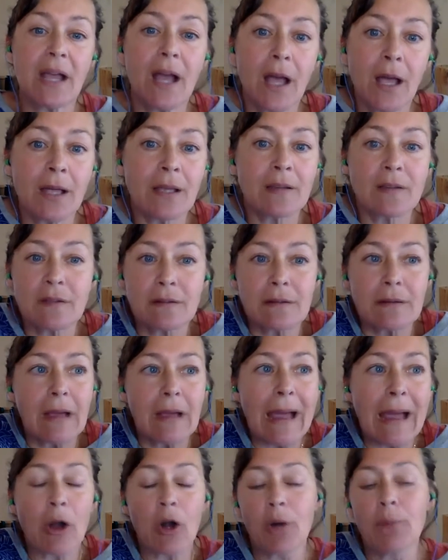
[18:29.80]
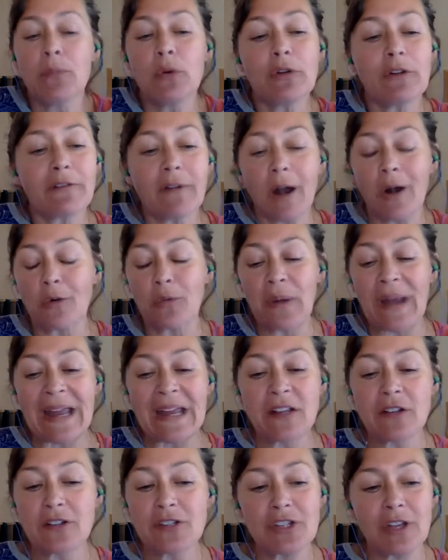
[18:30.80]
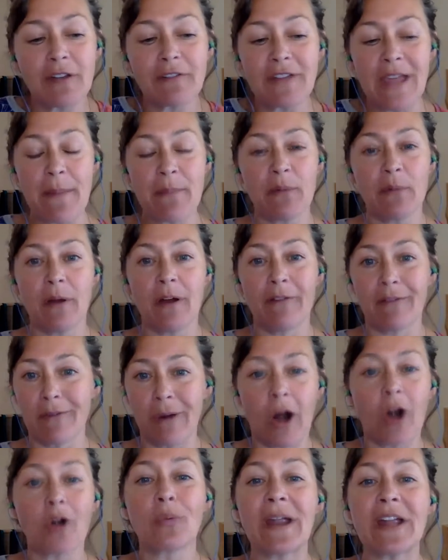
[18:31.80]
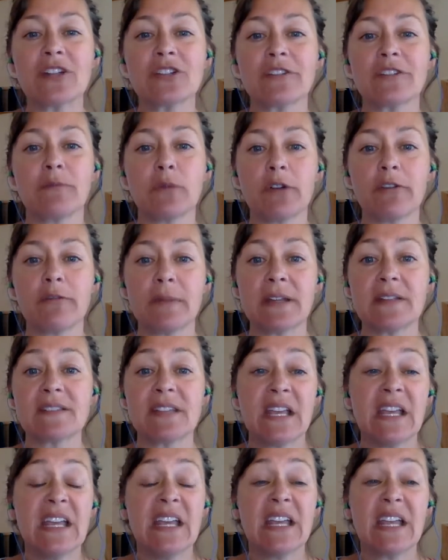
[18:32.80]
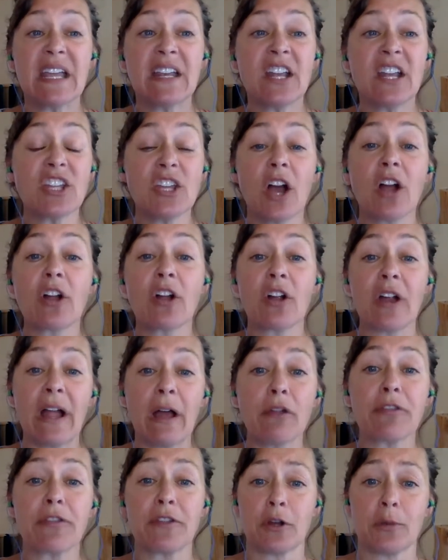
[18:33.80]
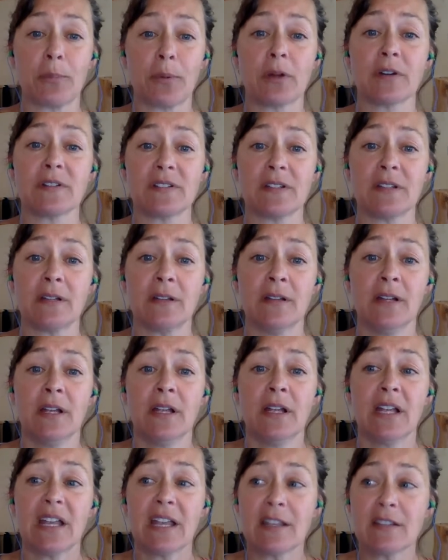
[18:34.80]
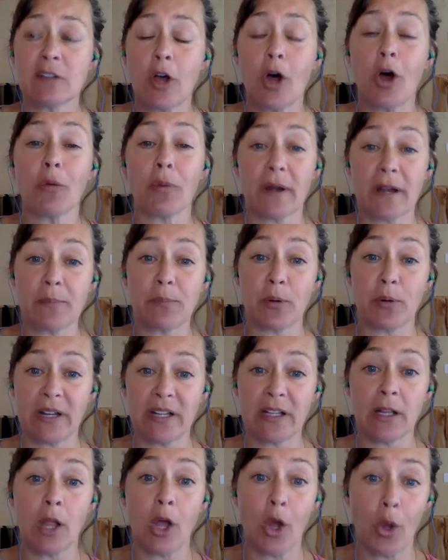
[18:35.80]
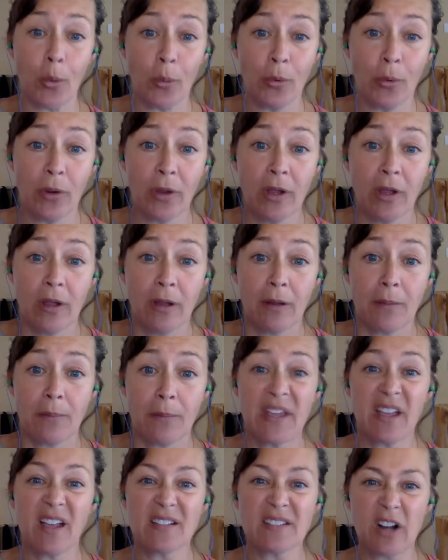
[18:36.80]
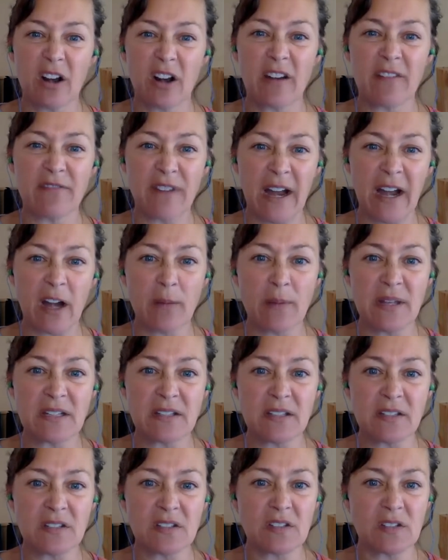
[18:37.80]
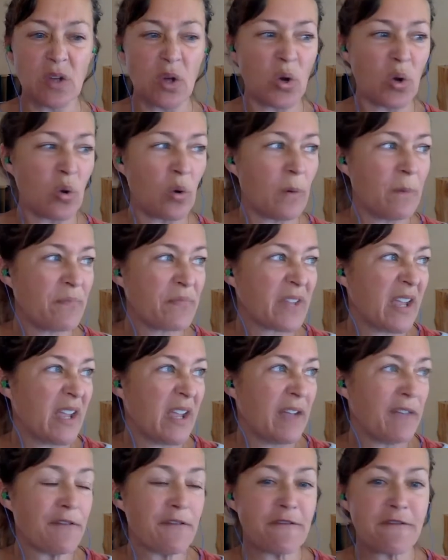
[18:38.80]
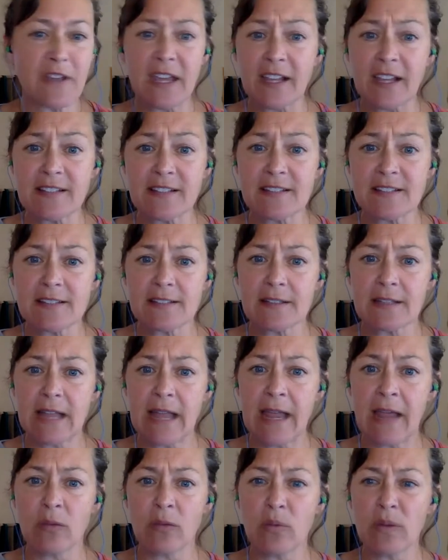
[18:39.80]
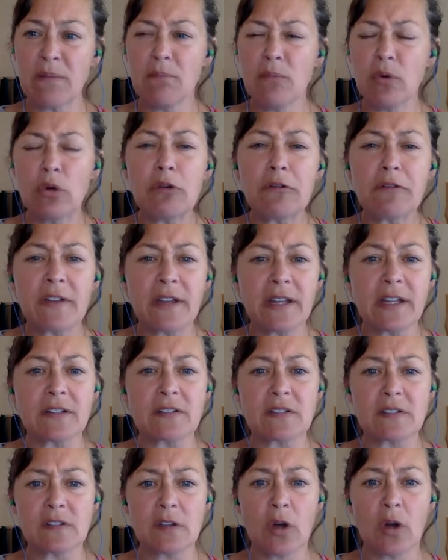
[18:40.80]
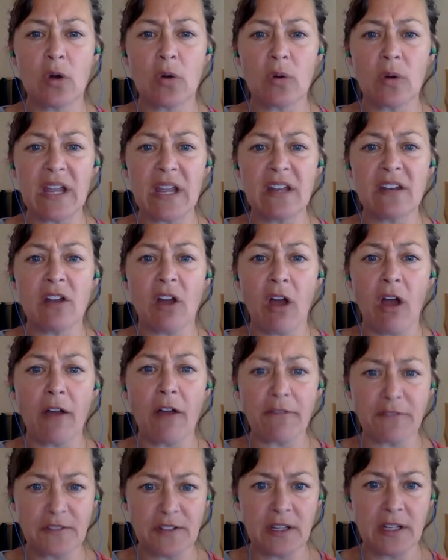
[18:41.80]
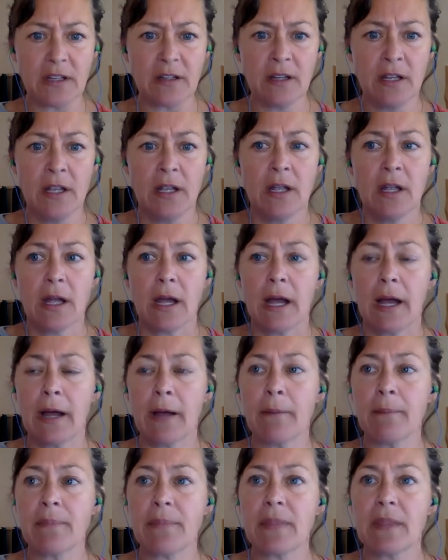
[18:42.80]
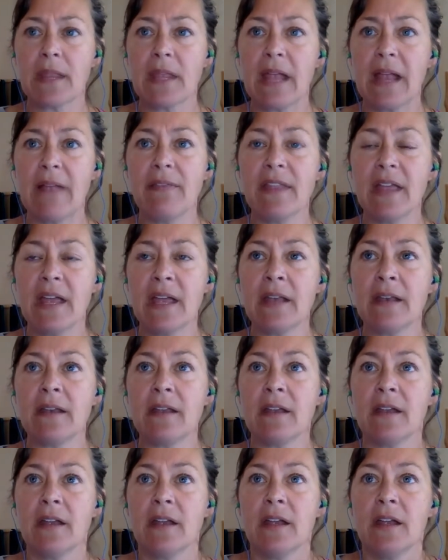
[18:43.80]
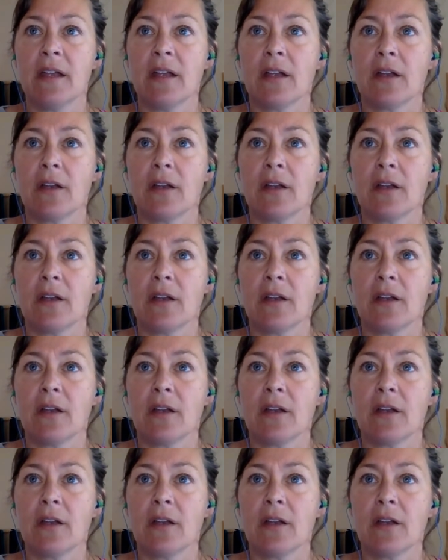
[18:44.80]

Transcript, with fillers: because our move our range of capable our range of movements in a younger healthier person is already pretty low because our environment is so fixed and we move in it so in often. Um, and then